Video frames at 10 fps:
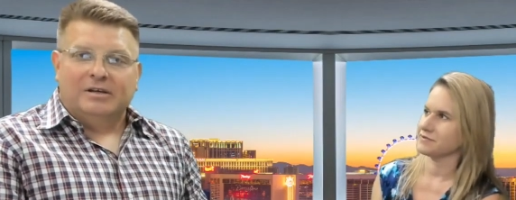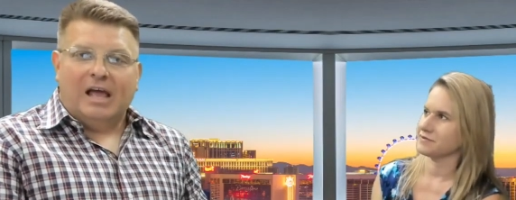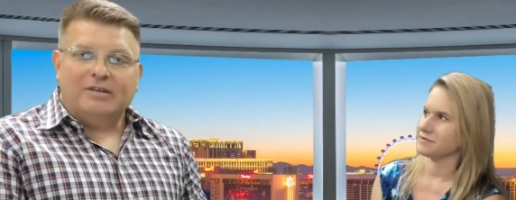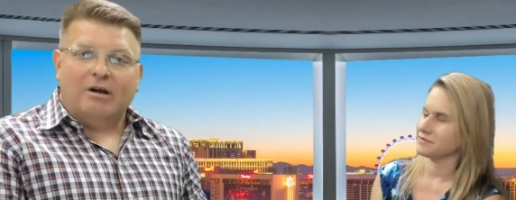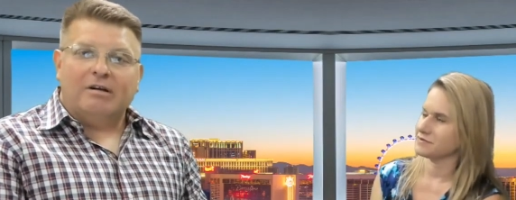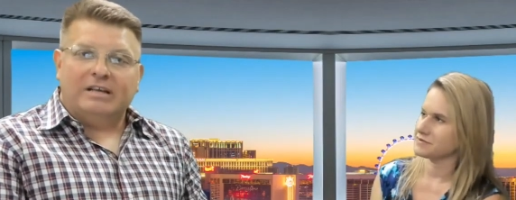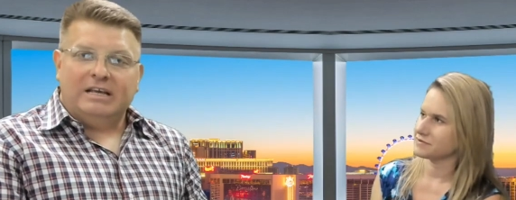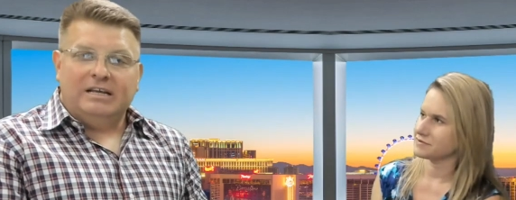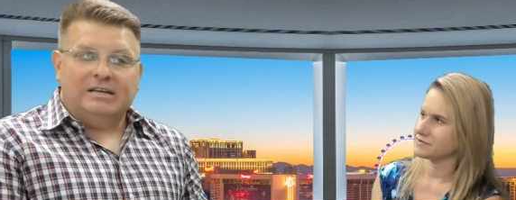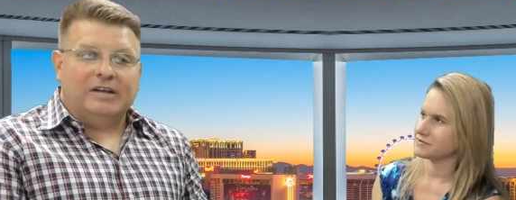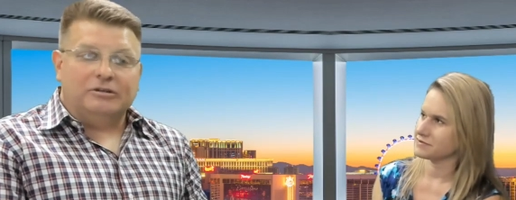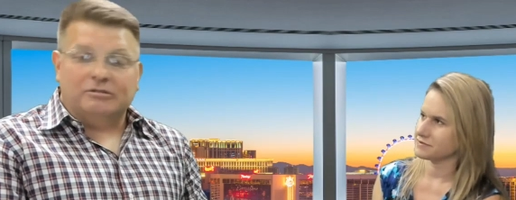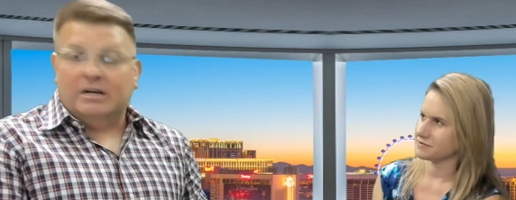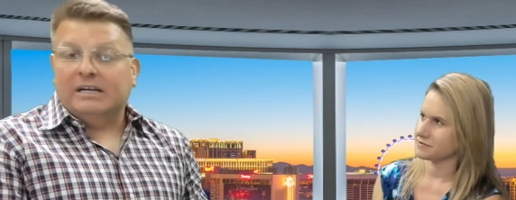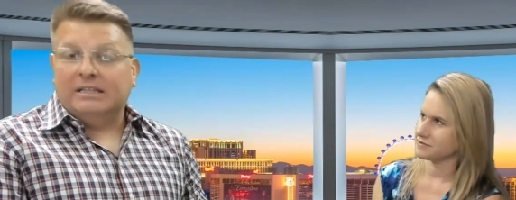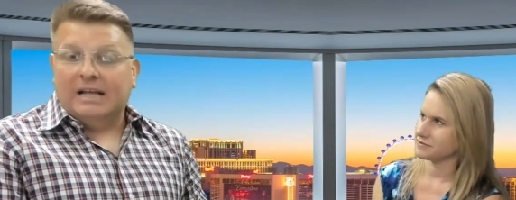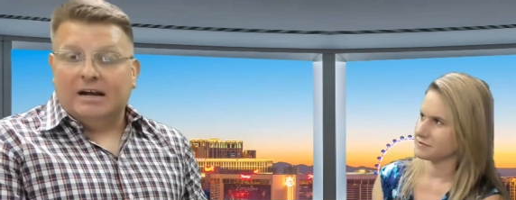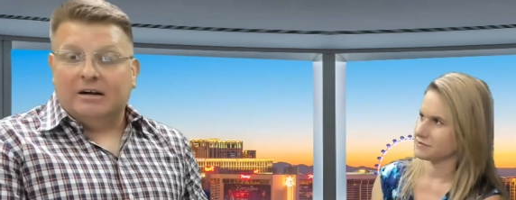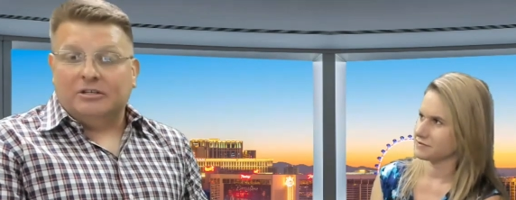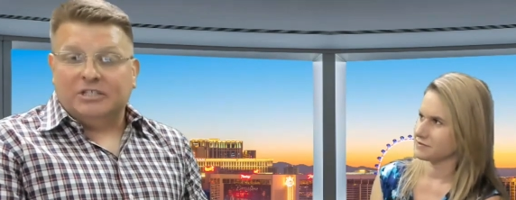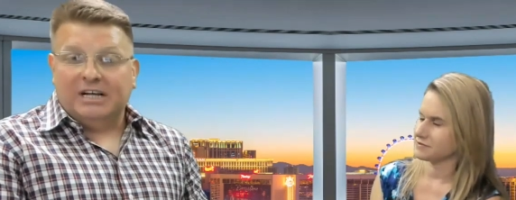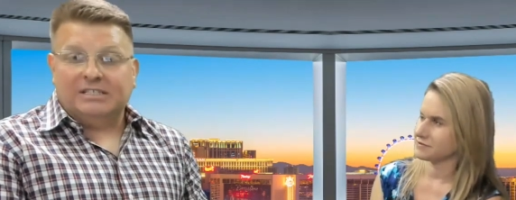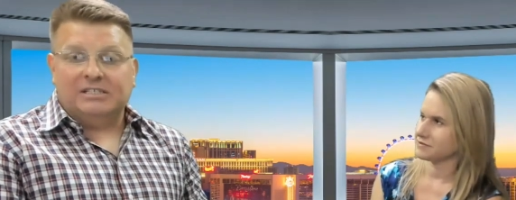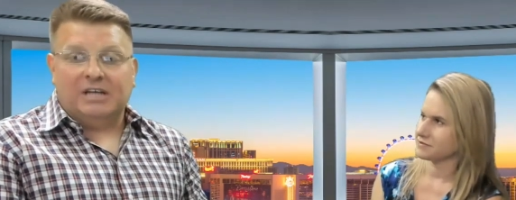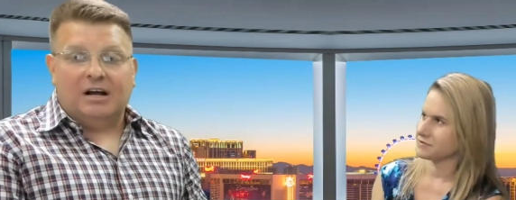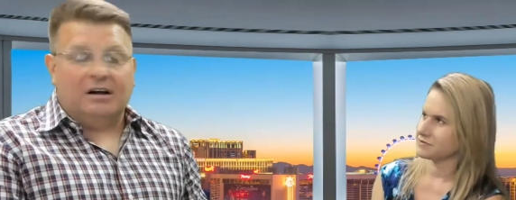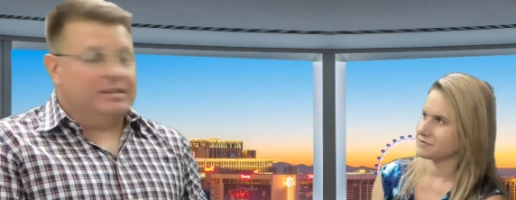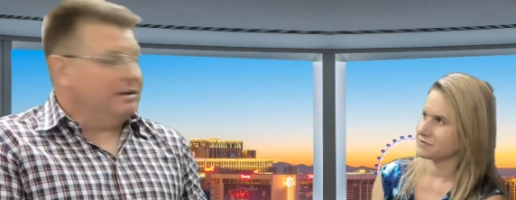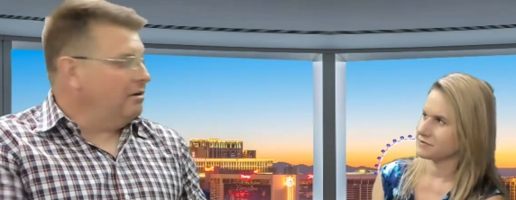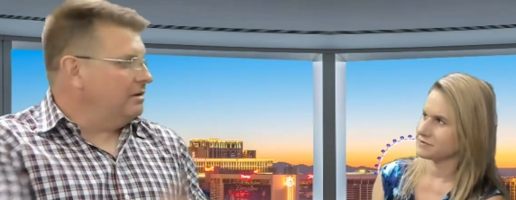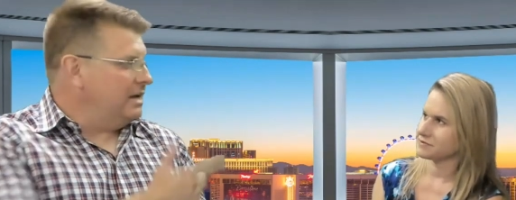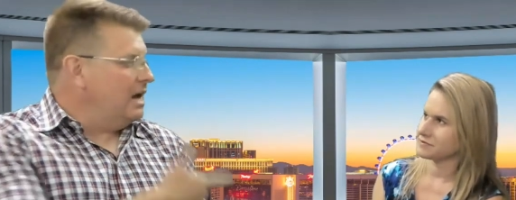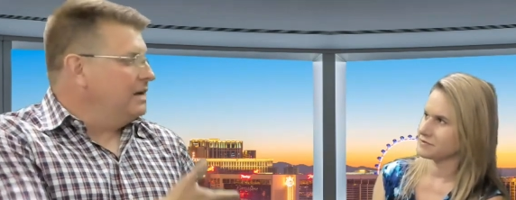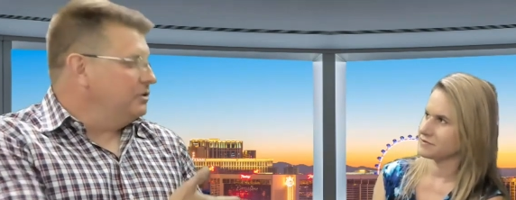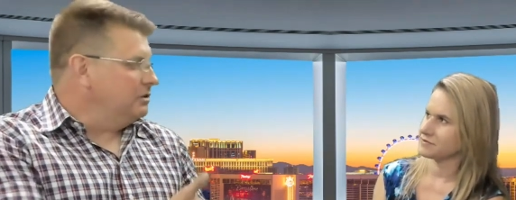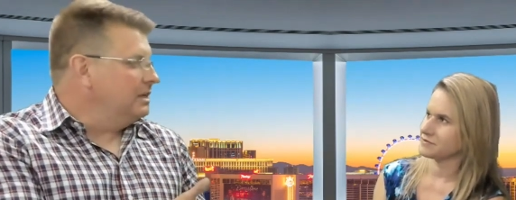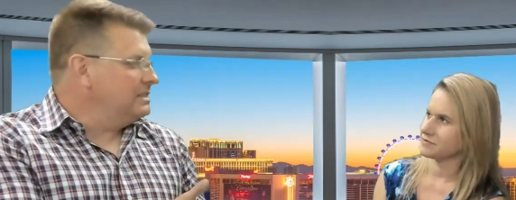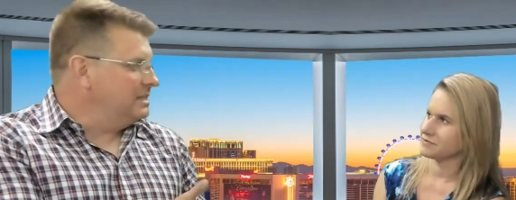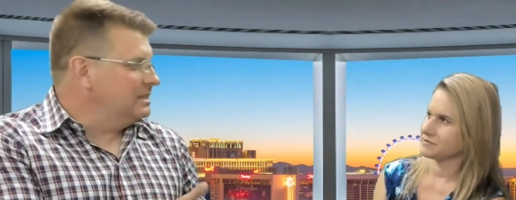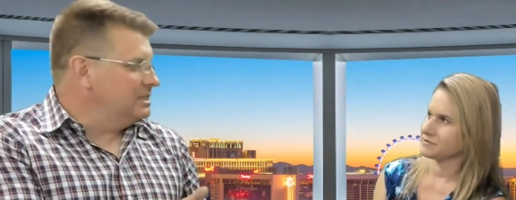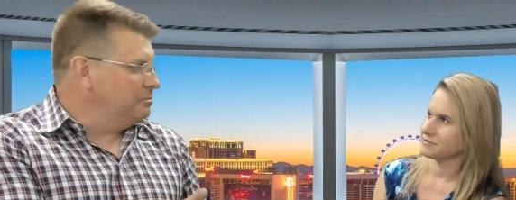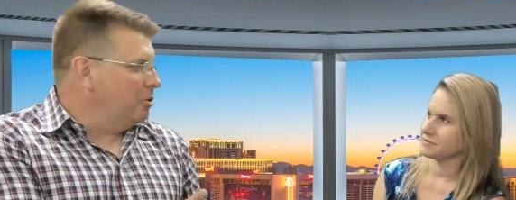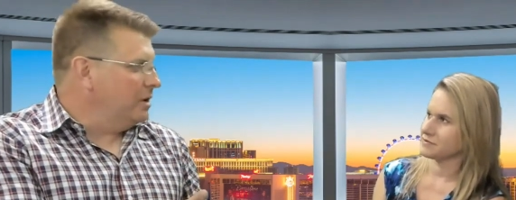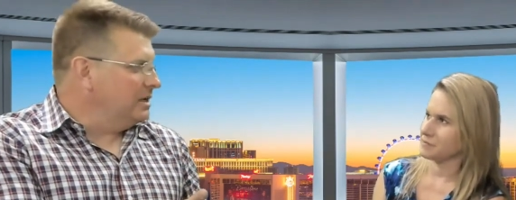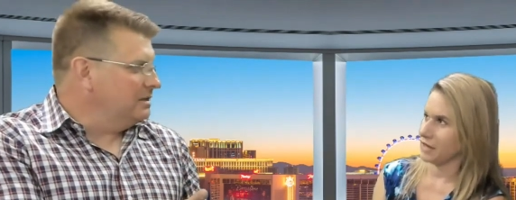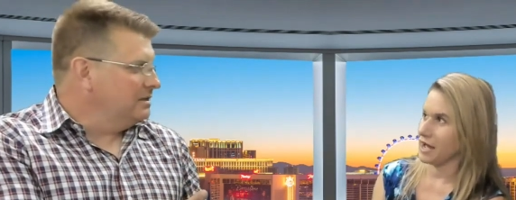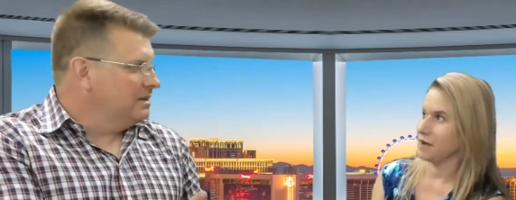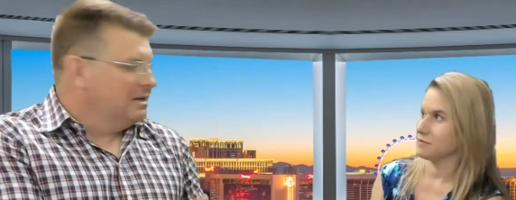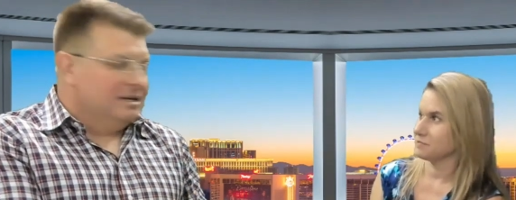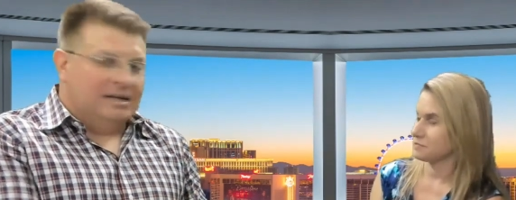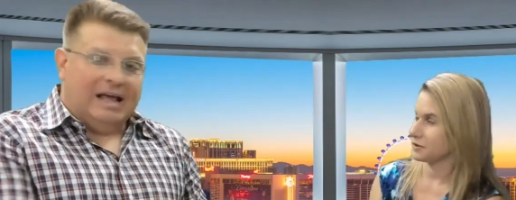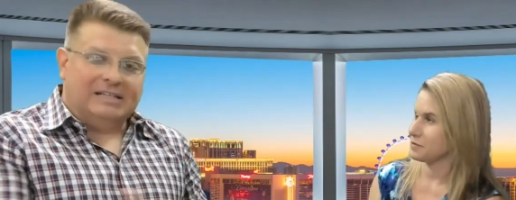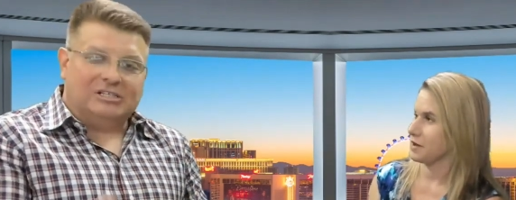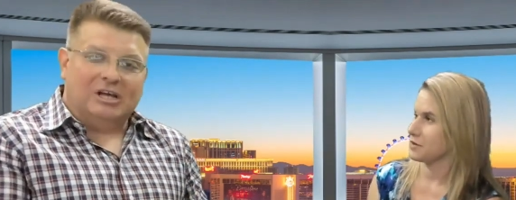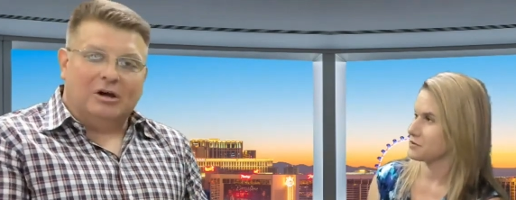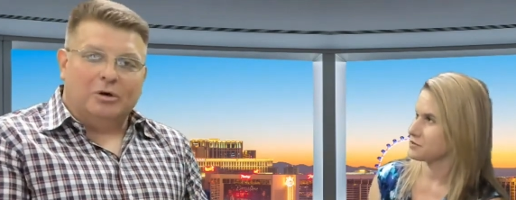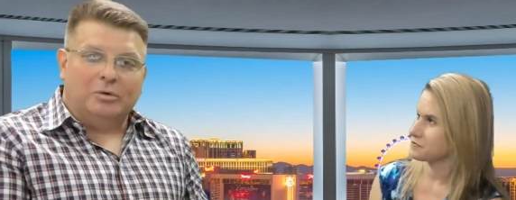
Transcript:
Speaker 1: and you're already eating and you're drinking there, chances are they're already on your list at this point. Yeah. and much. so